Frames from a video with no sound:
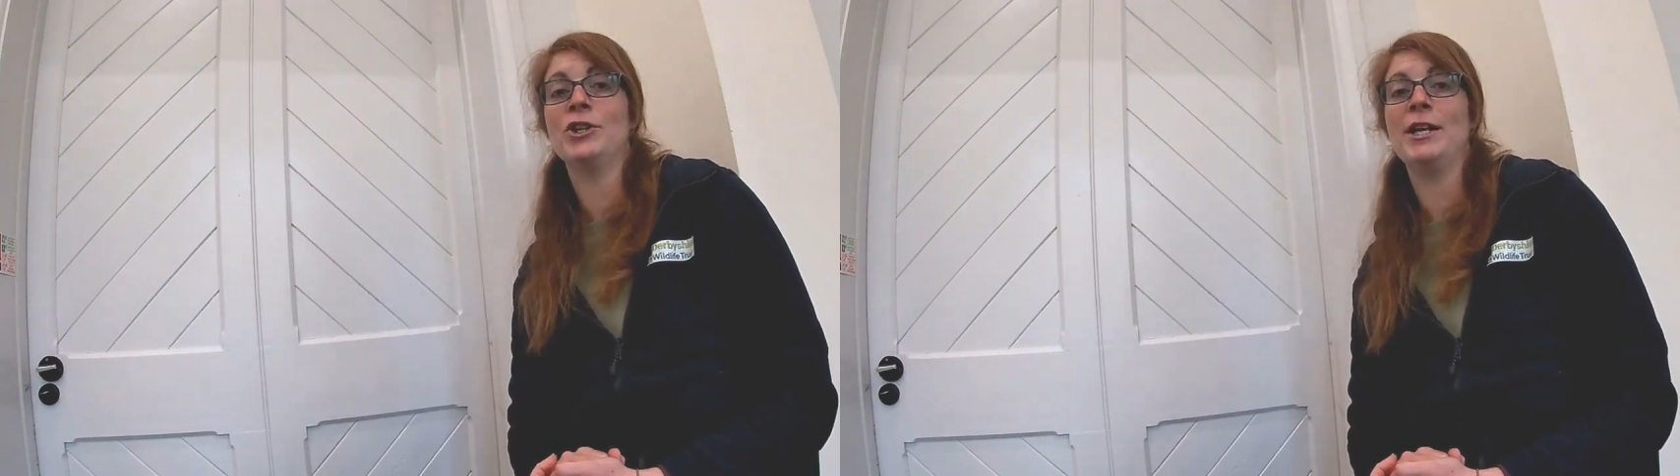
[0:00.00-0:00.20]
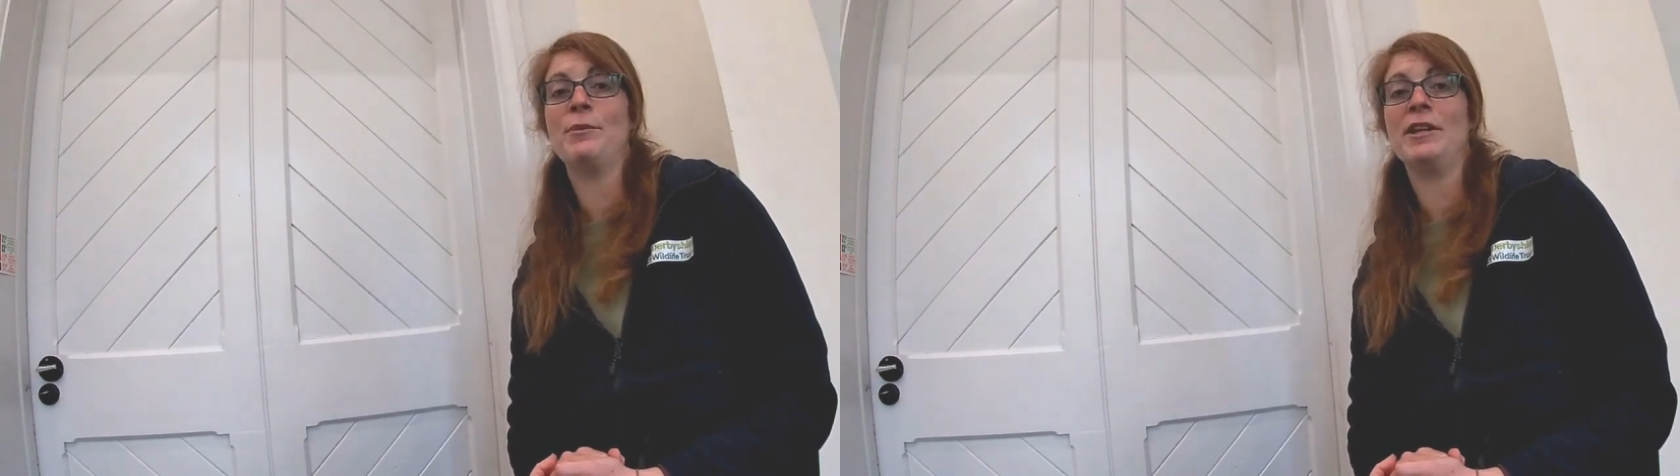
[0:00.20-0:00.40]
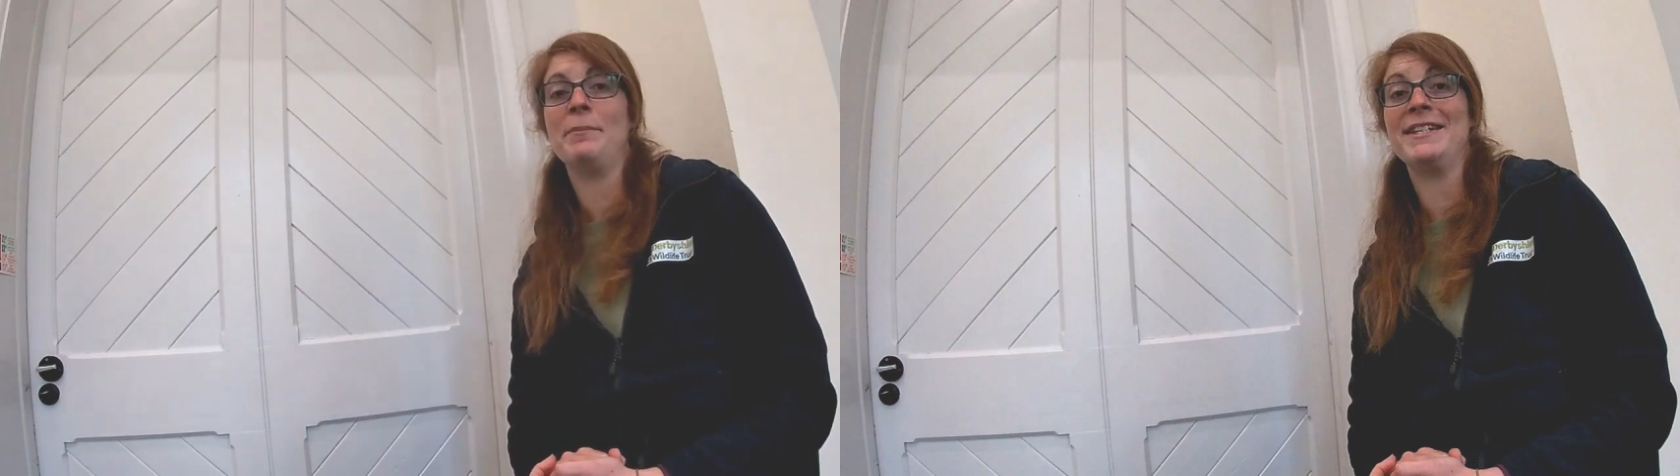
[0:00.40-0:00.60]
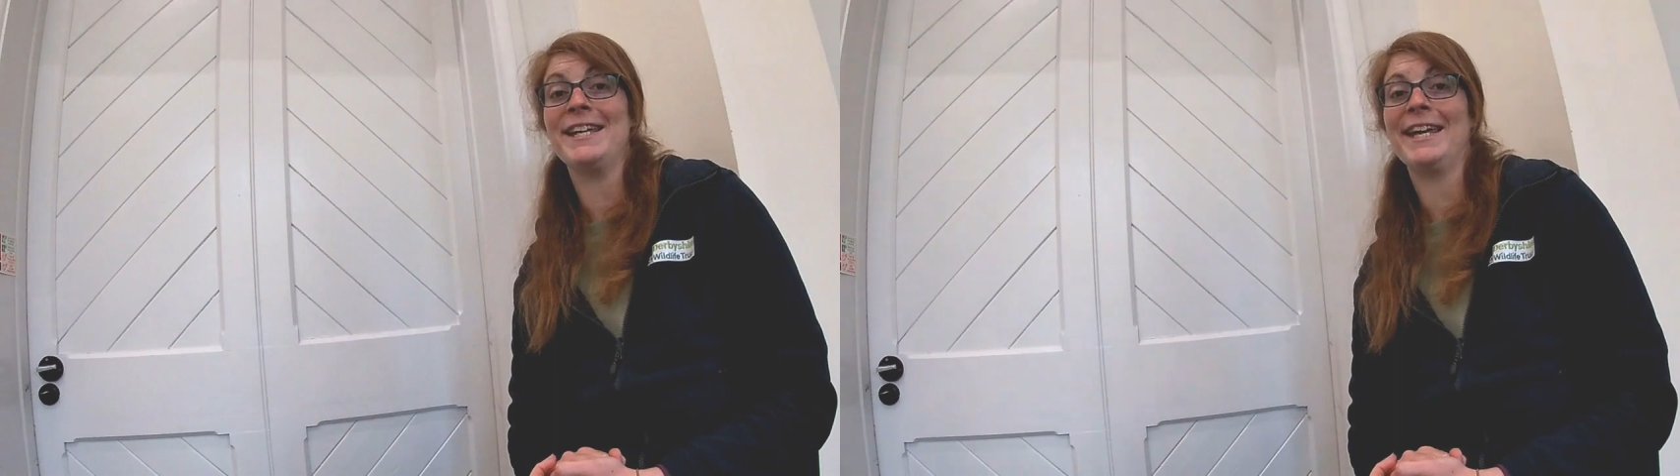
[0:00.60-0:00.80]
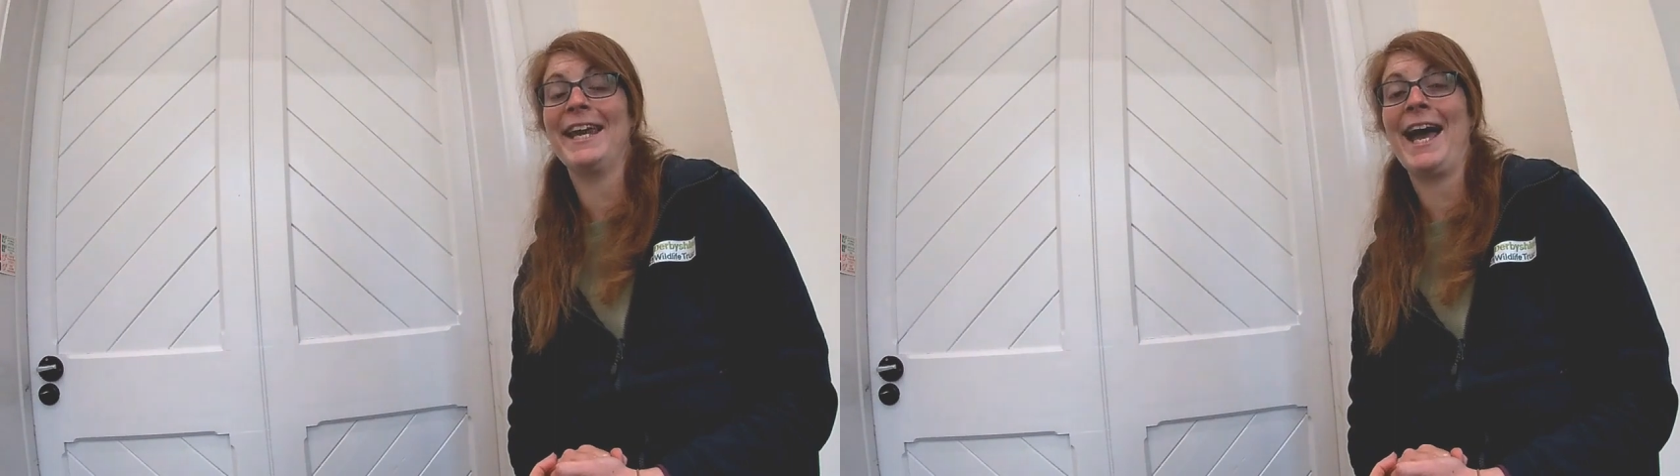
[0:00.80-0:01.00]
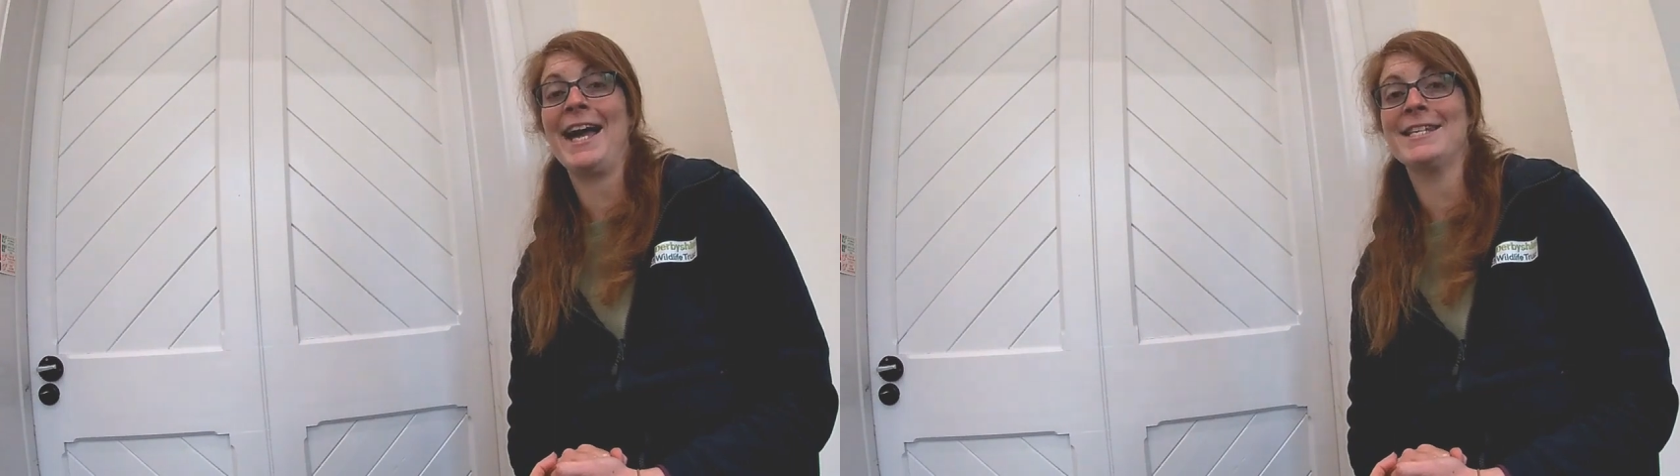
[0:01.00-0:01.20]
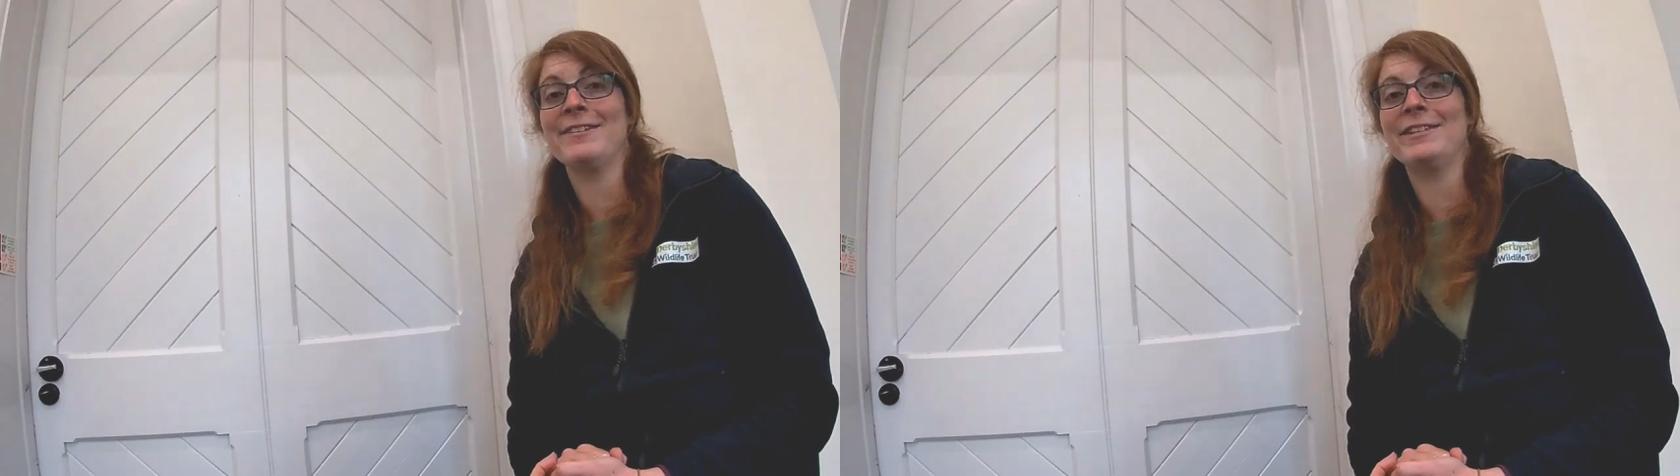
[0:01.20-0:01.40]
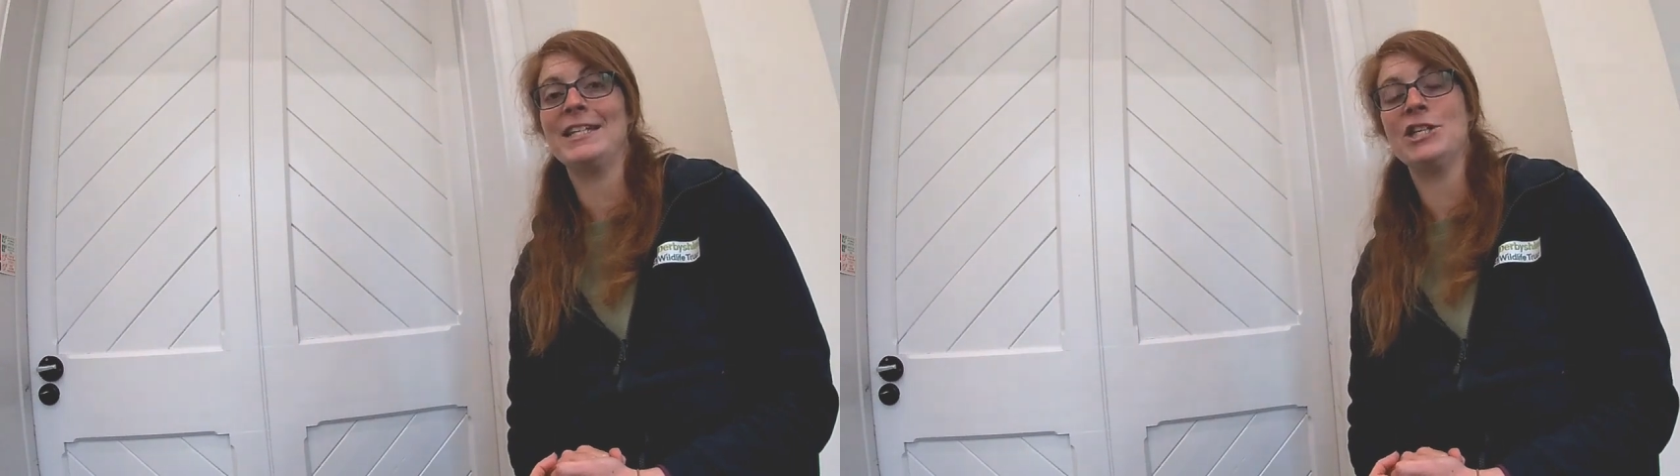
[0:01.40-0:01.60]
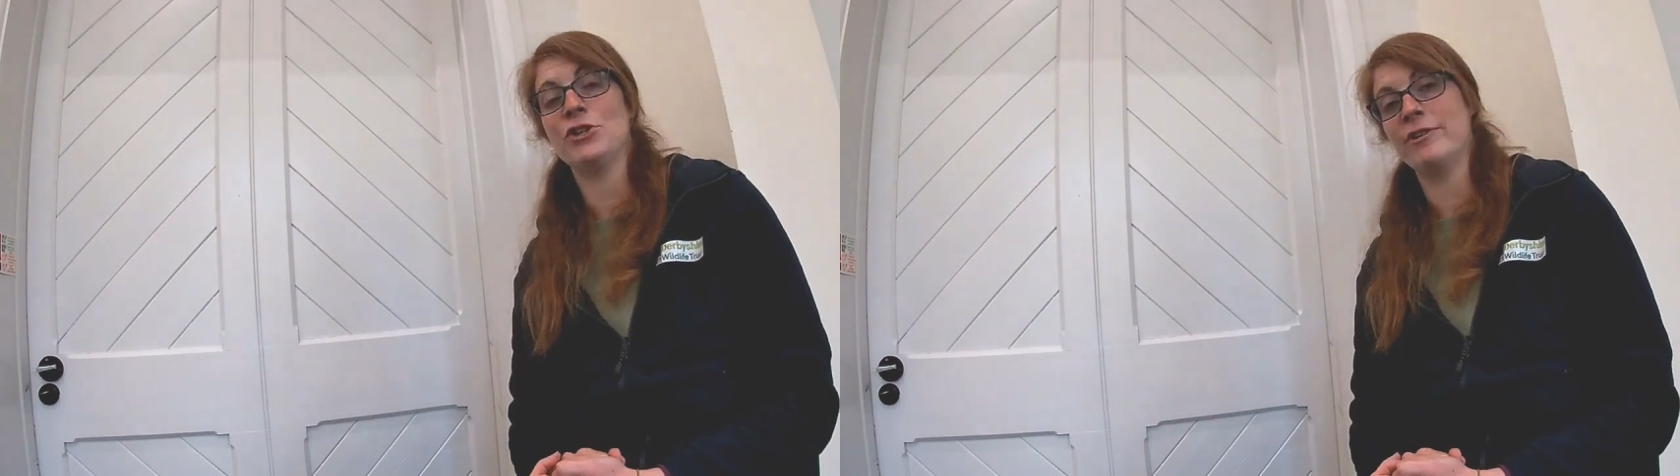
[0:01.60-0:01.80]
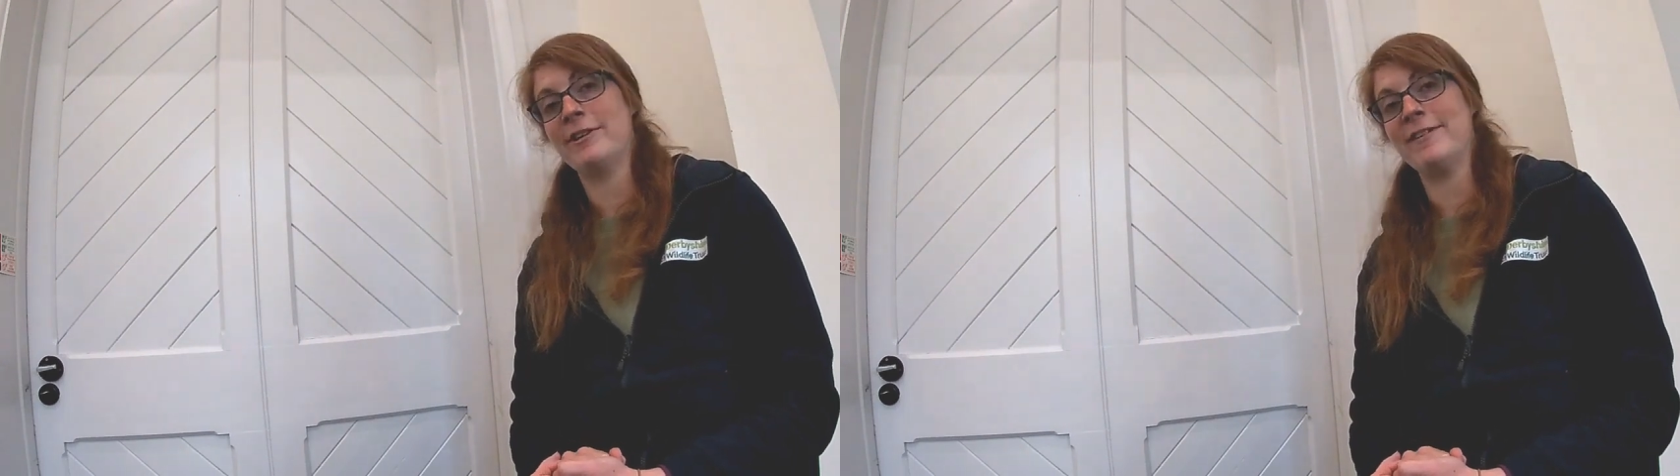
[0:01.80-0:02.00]
join in with a particular
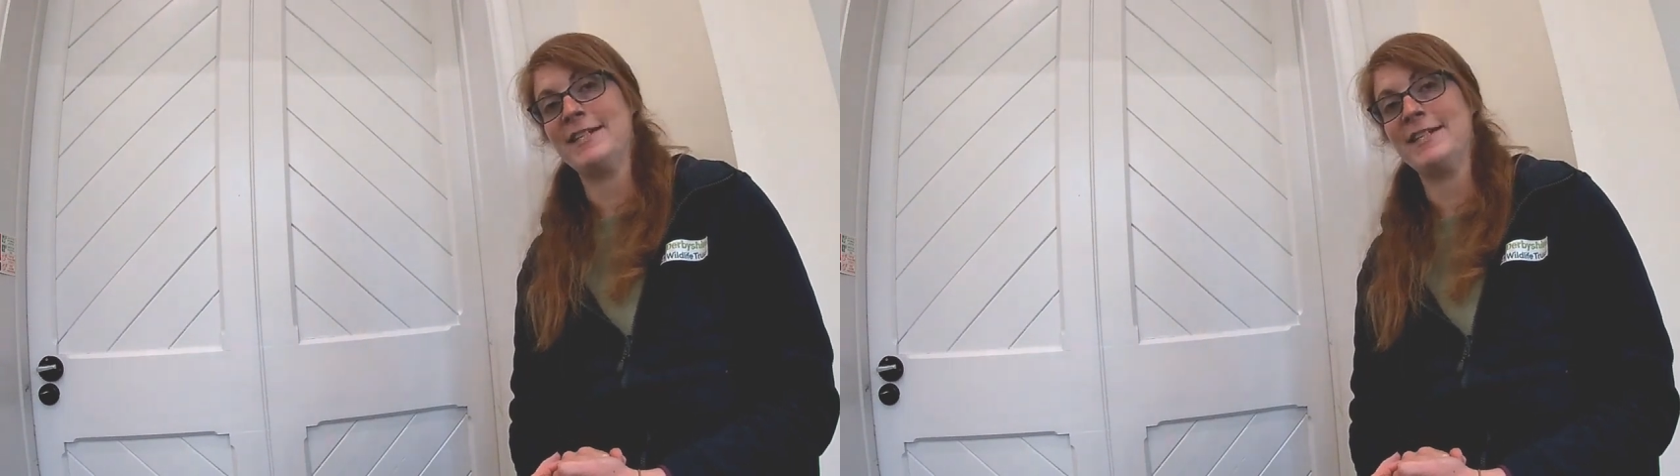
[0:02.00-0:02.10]
activity during